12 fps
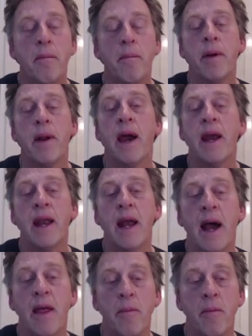playing
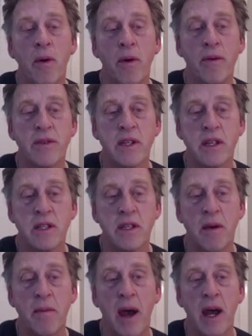other moves
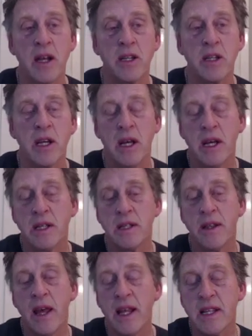so much.
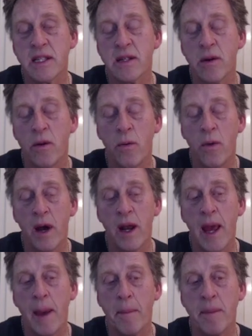So that's
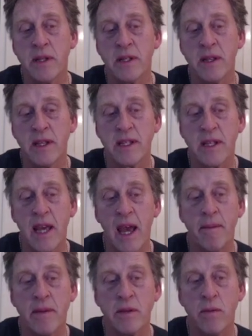what happens in this
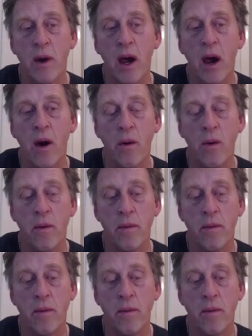game as well.